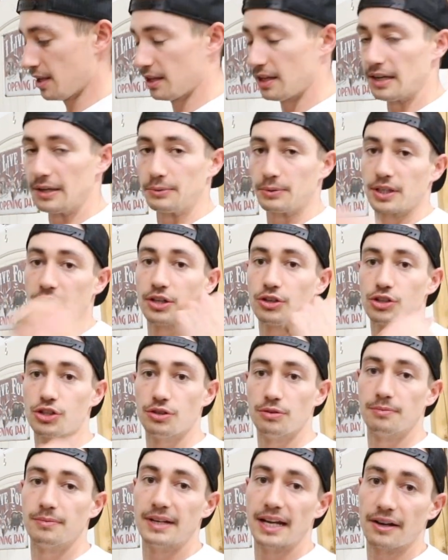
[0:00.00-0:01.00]
And we're gonna
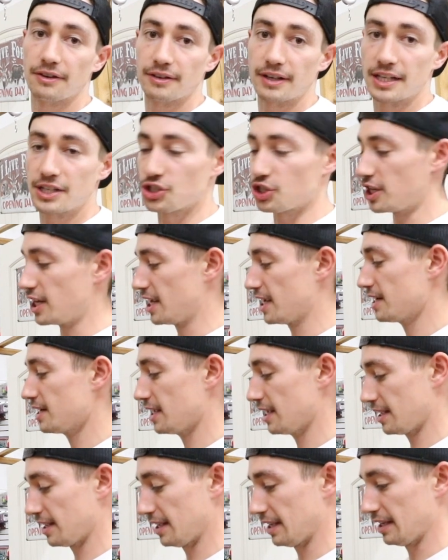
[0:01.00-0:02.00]
shoot them downrange again
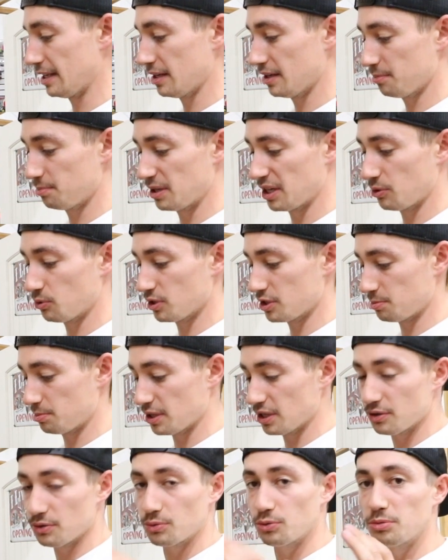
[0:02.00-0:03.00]
and pick which
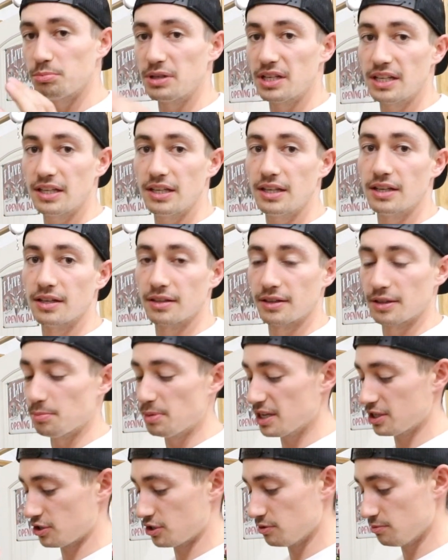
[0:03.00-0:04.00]
bow would be the
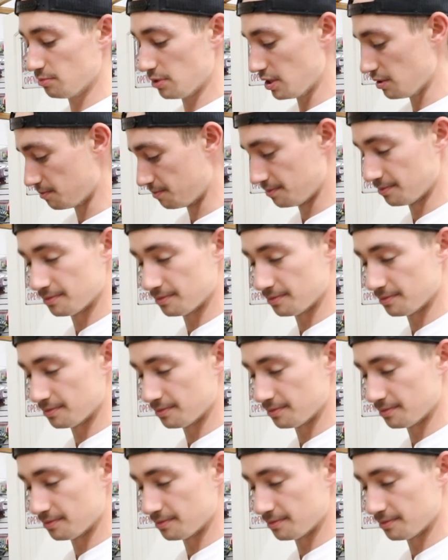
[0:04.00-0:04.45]
best shooting bow.